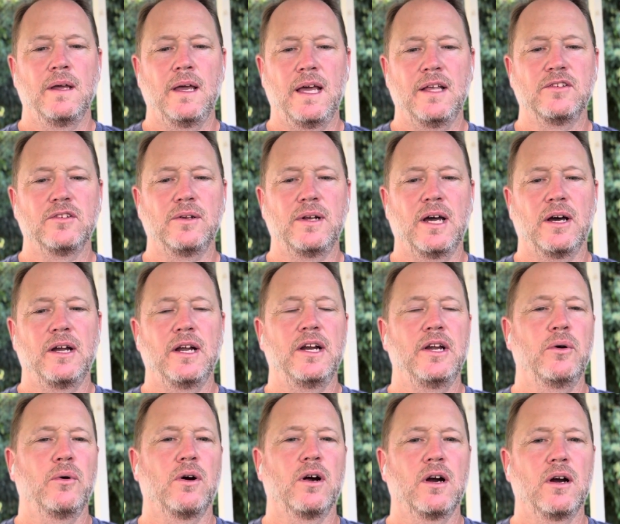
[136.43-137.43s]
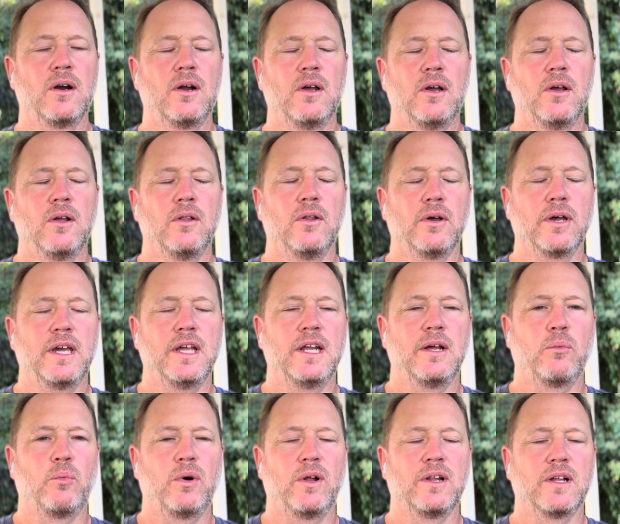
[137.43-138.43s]
And so now here you are looking
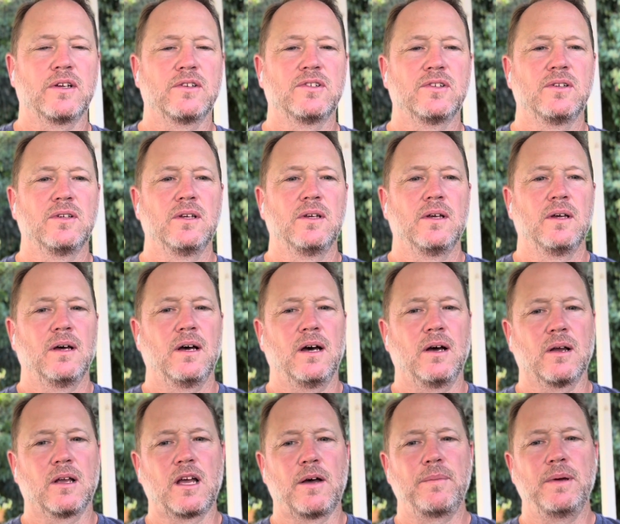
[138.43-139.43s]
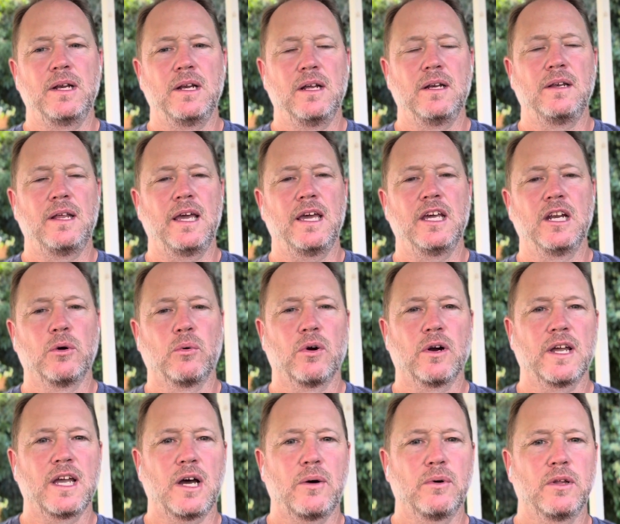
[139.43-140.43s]
at Willicks coming in, taking a
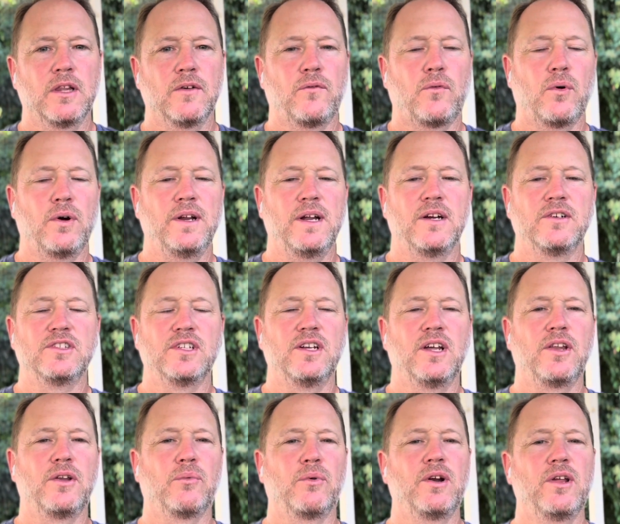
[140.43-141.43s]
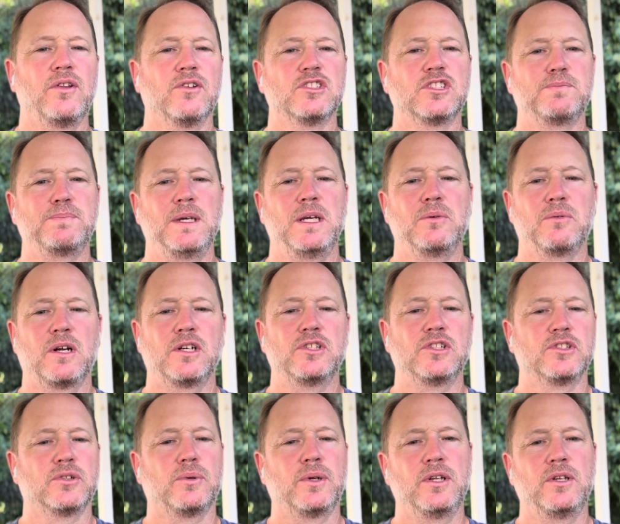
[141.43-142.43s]
workout with the 49ers. Another one of those speed
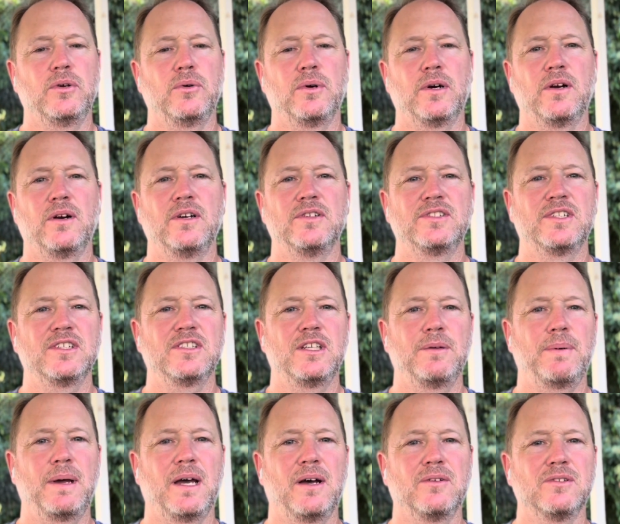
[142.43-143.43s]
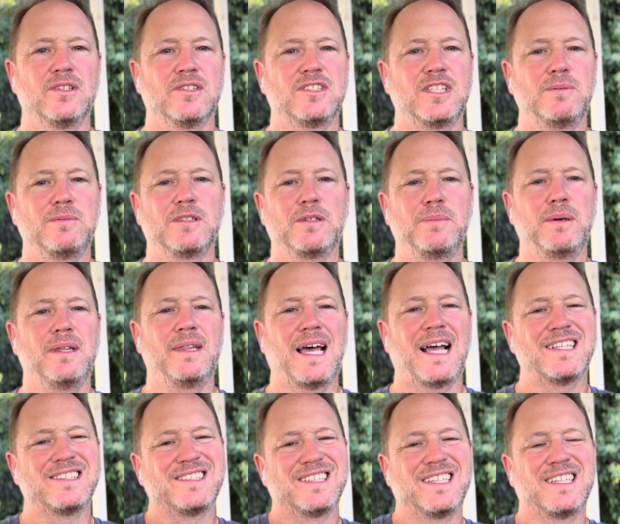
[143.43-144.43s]
rushers, only 260 pounds. It seems to be
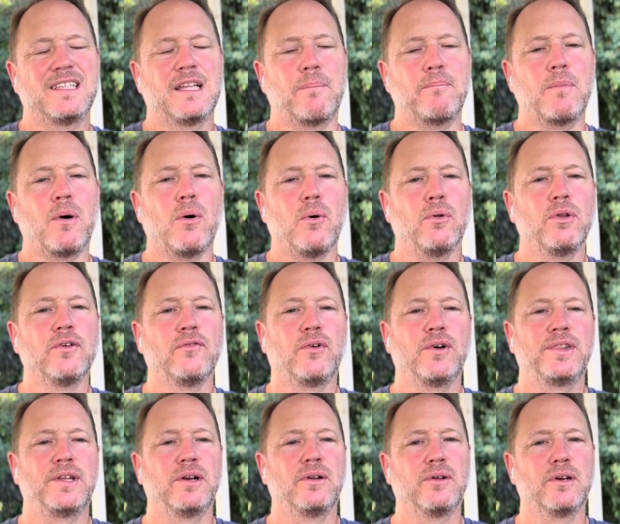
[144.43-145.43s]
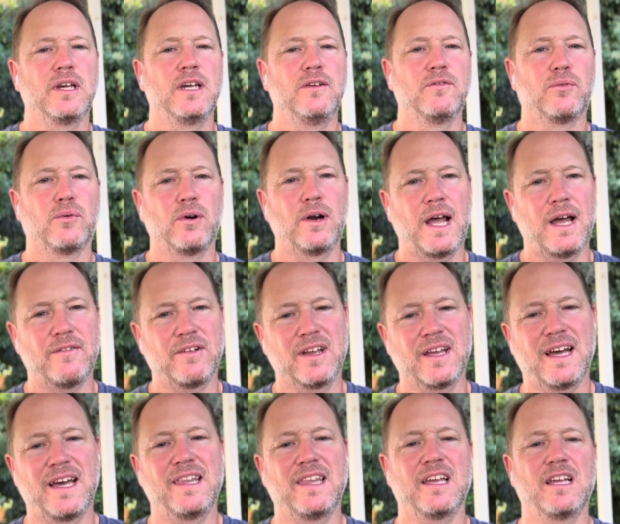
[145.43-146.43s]
that's the mold of what they're looking for, to have a
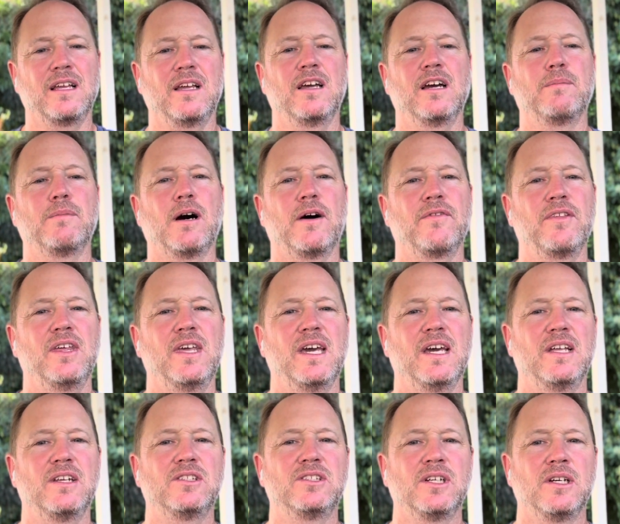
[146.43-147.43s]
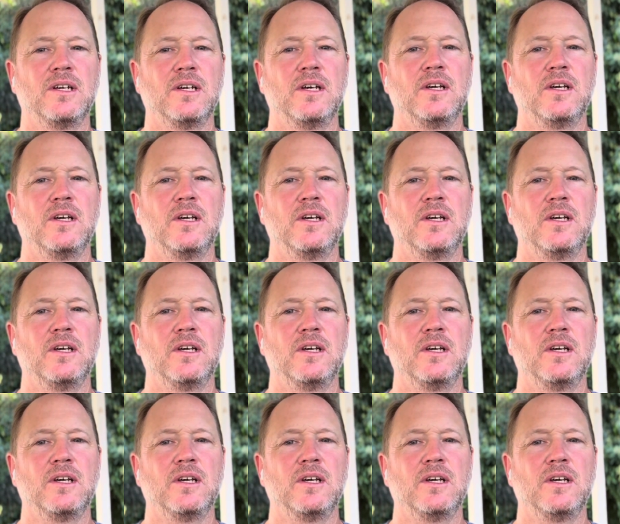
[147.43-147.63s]
guy that can come off the edge.